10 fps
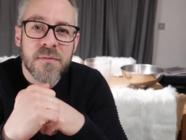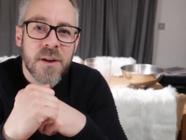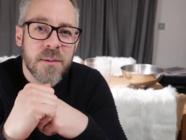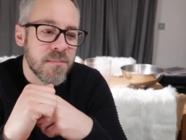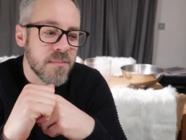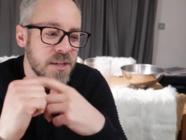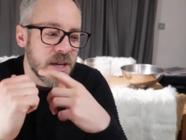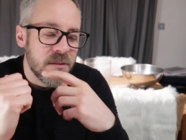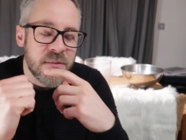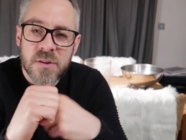and you
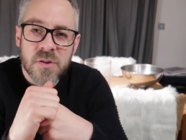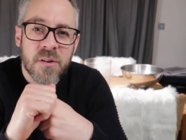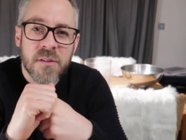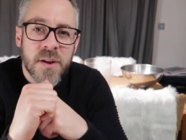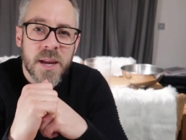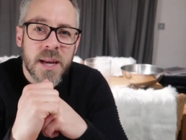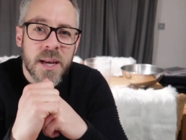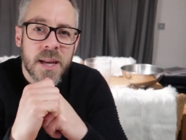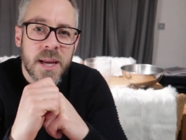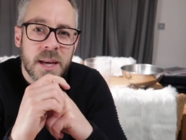know, photography
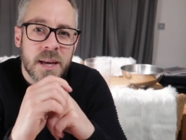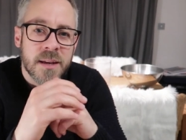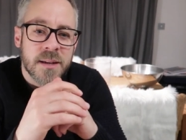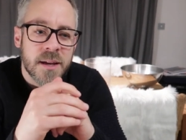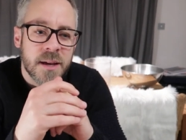in